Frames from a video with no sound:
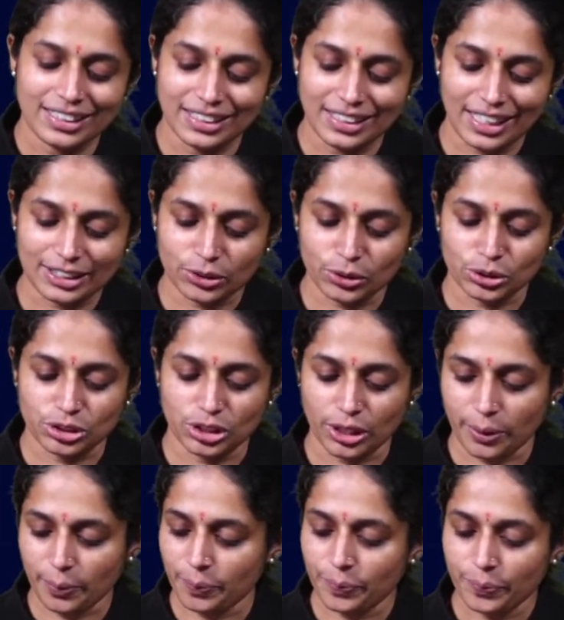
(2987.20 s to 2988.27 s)
39th
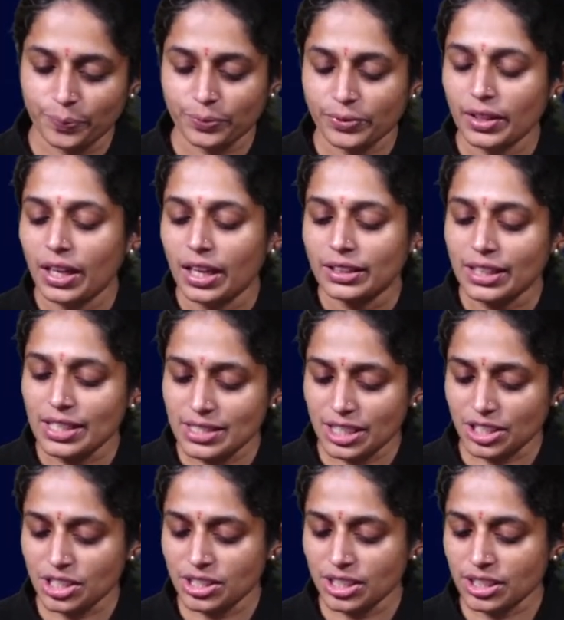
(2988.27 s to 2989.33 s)
question.
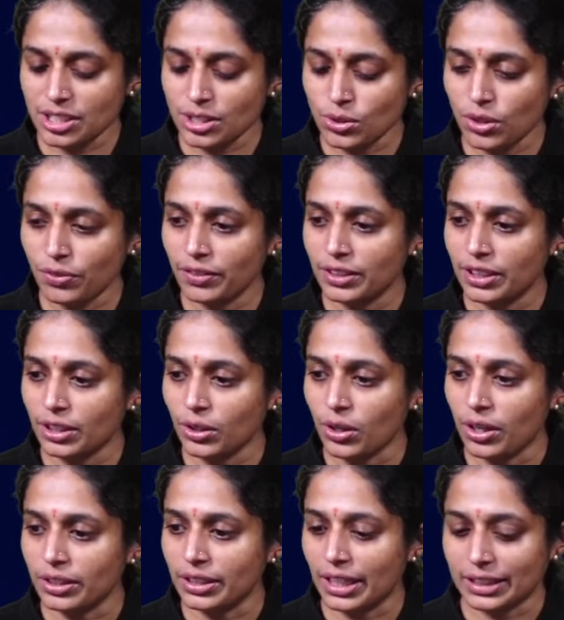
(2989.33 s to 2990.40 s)
Then section 62 of
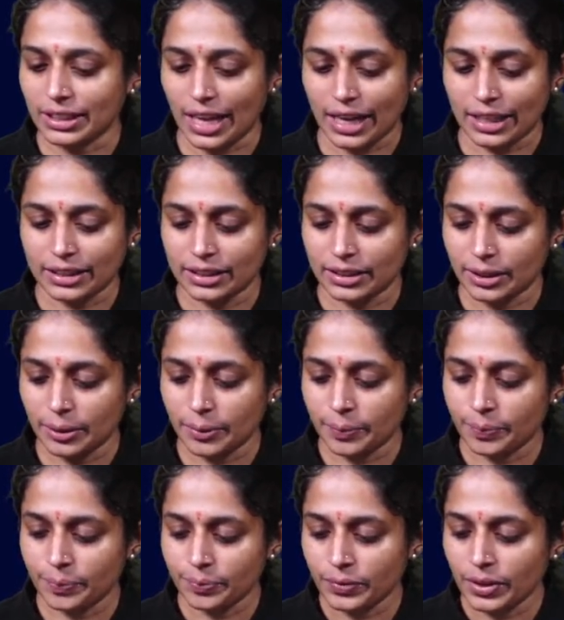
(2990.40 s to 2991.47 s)
Indian Contract Act
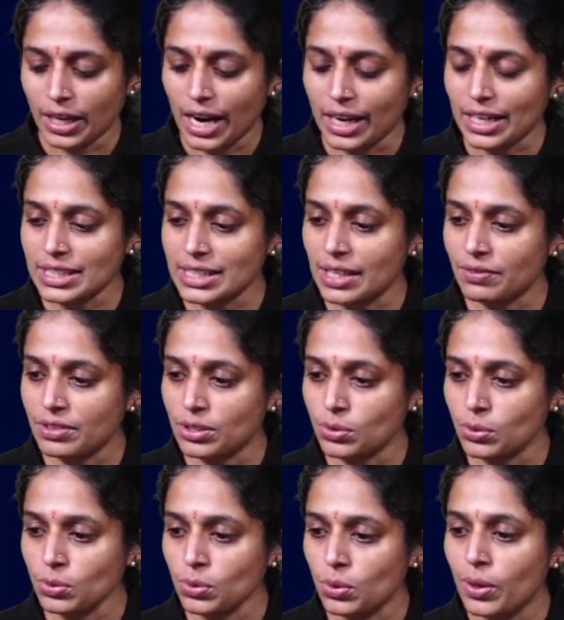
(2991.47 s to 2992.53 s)

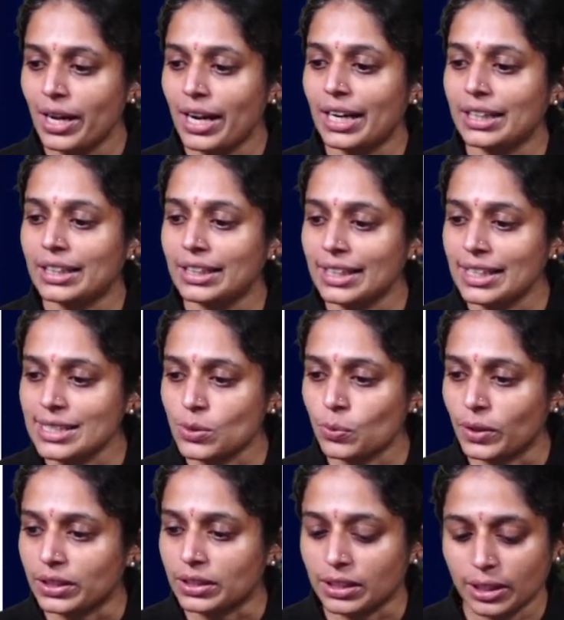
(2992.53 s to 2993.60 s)
1872
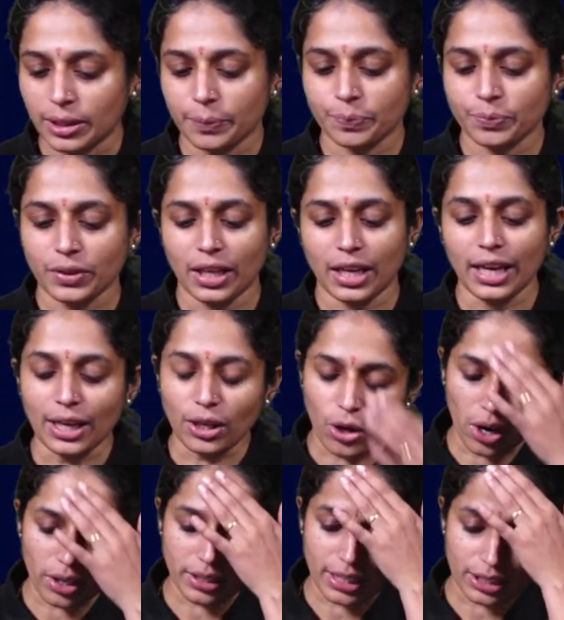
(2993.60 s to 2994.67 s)
deals with A.
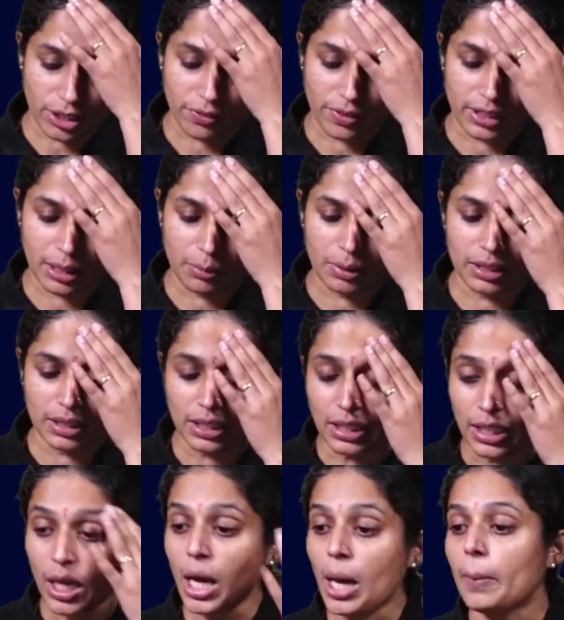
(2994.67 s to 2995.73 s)
Contract of
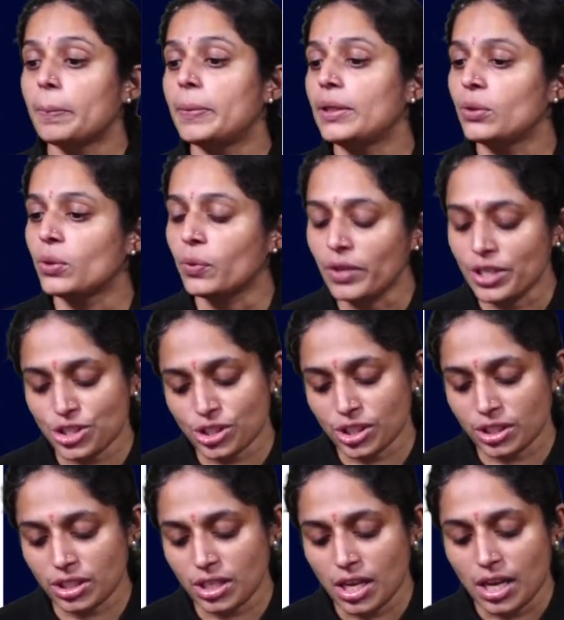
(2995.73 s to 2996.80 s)
indemnity, B.
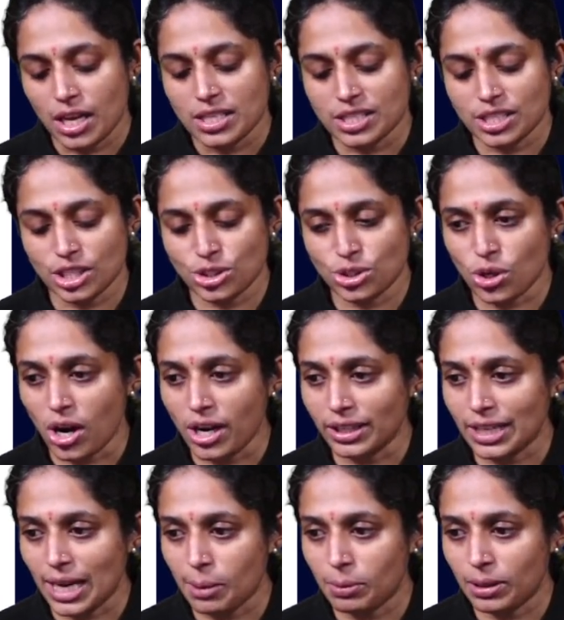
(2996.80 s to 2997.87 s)
novation, C.
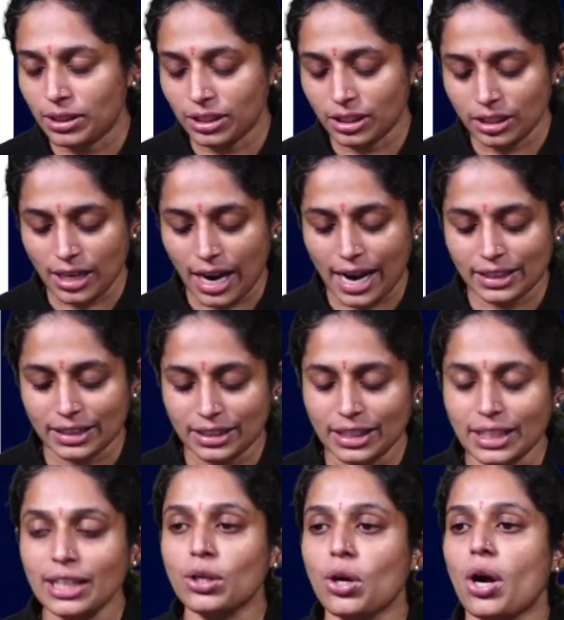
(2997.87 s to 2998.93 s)
joint liability,
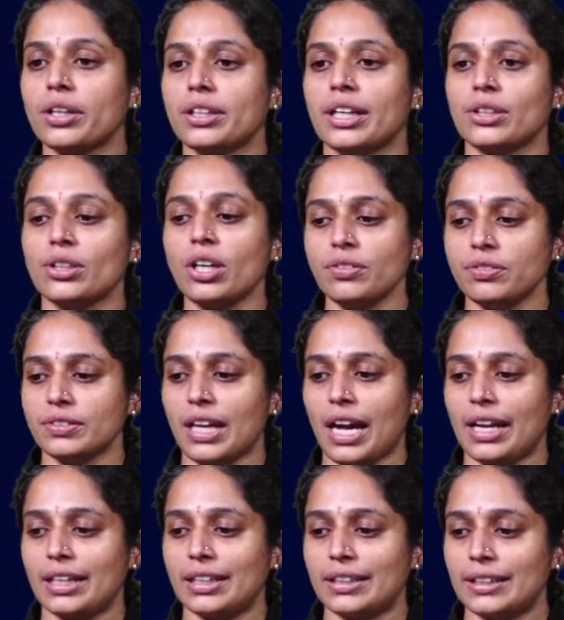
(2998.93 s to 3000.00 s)
and D. contract of
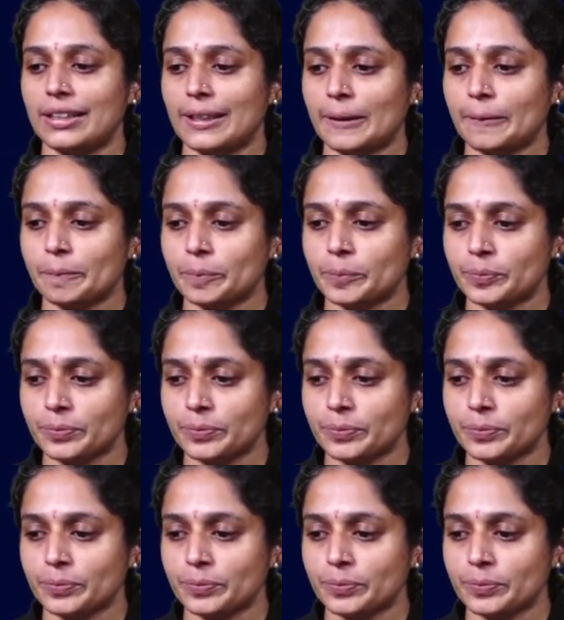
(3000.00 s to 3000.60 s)
guarantee.